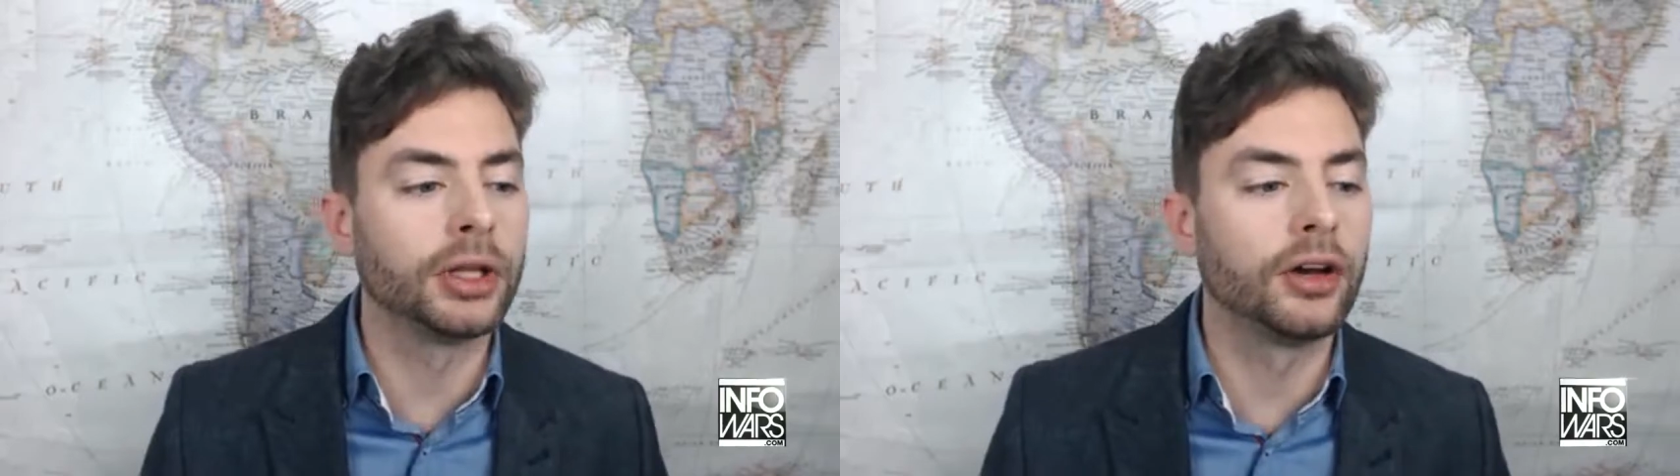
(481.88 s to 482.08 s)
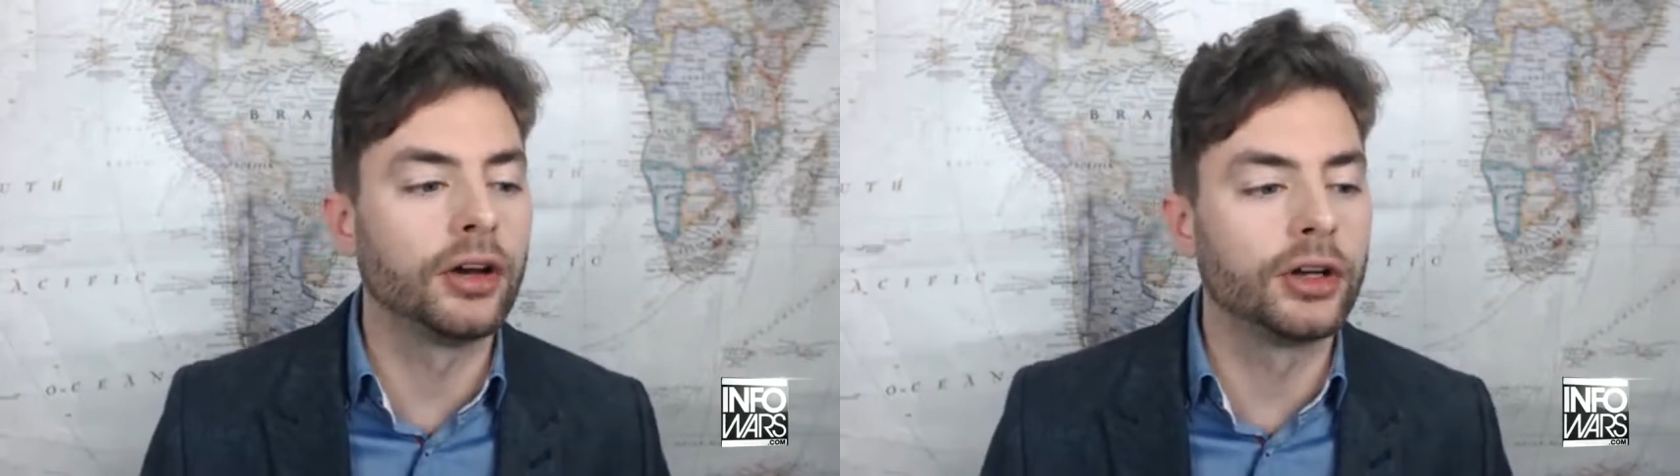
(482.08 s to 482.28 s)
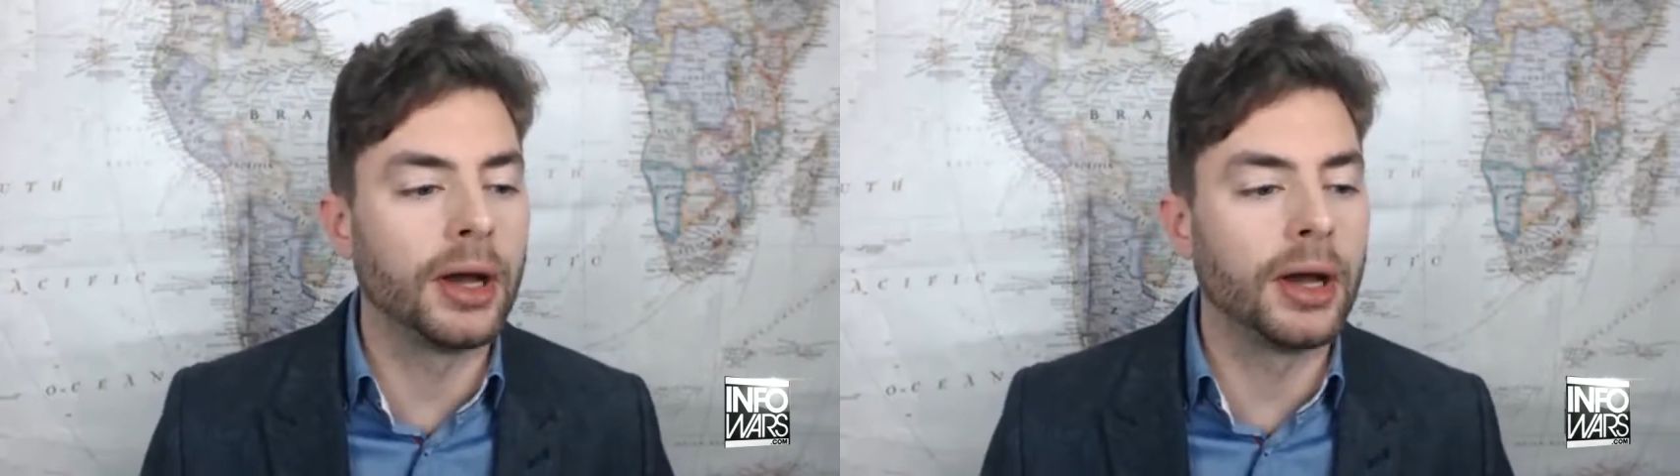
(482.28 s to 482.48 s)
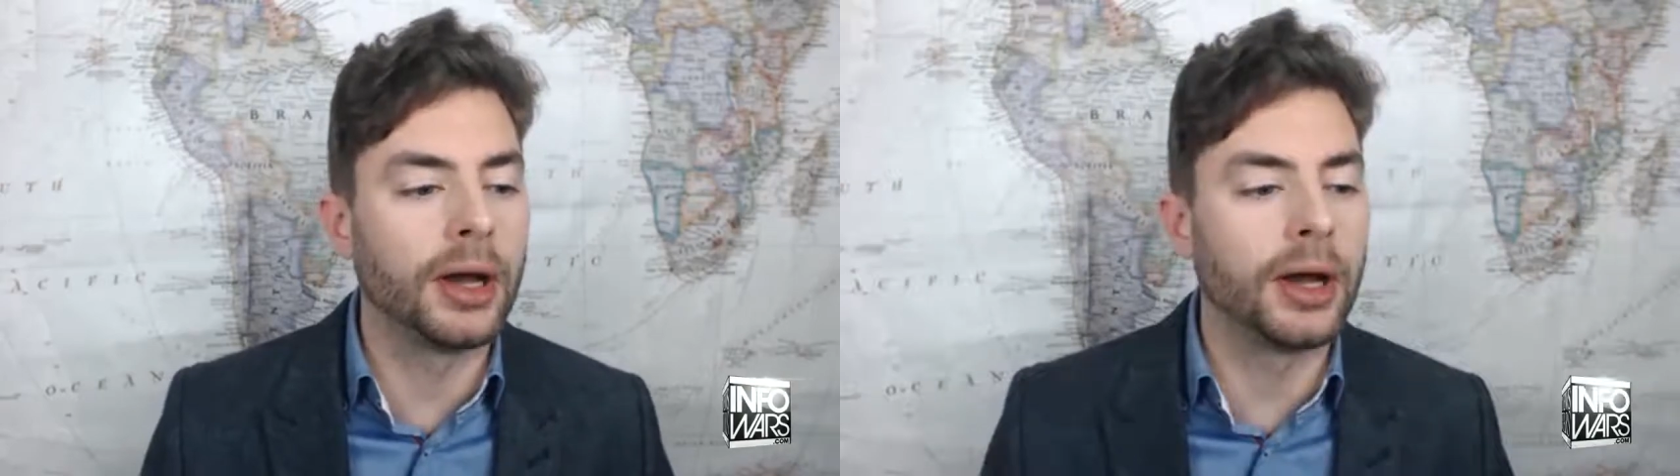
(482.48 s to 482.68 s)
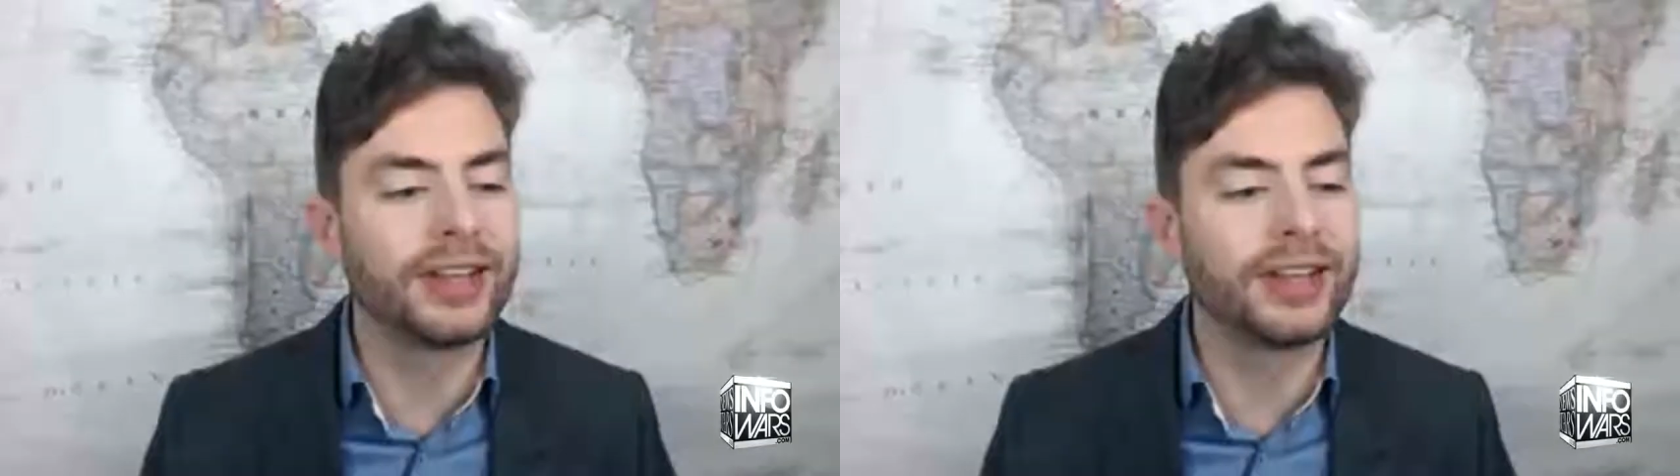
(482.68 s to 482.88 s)
probably covered
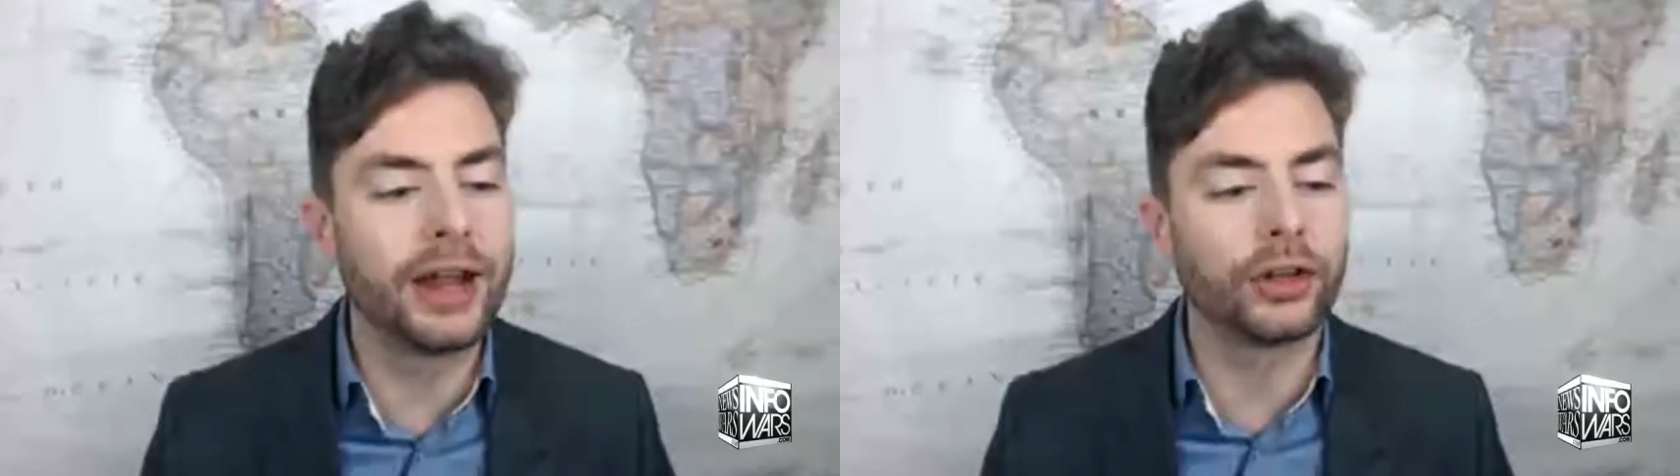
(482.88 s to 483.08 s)
about 10 or